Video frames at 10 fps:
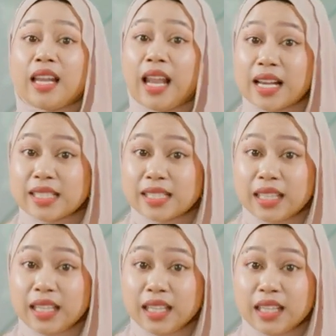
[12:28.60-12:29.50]

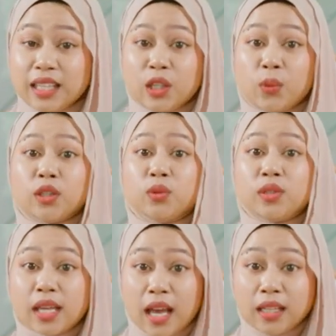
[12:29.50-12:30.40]
Lastly, you want to
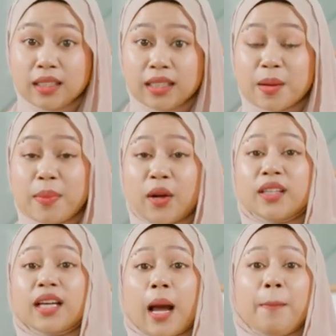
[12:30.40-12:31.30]
tell
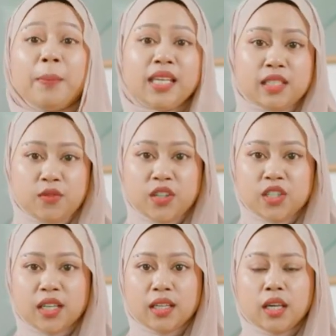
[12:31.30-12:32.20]
about the company's
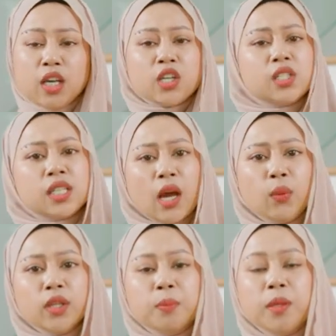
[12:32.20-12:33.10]
vision.
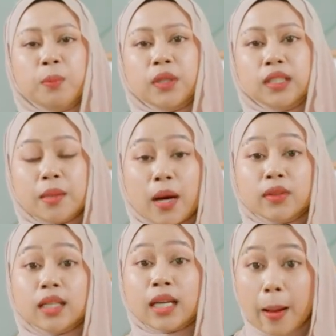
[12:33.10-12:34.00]
Share with people
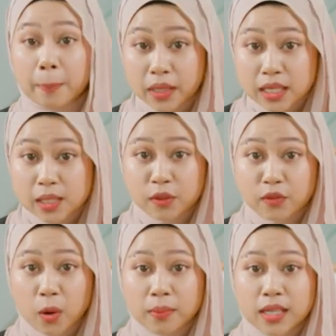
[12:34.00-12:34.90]
about the company's
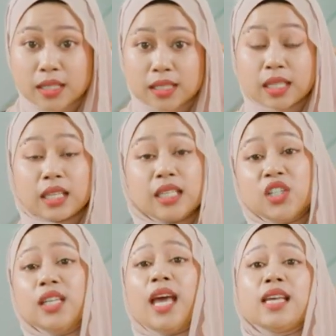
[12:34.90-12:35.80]
performance,
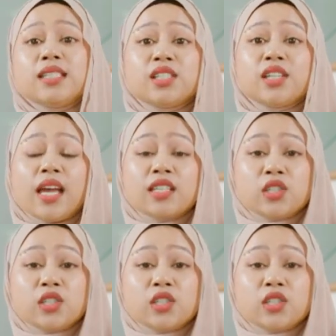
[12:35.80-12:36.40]
GSGS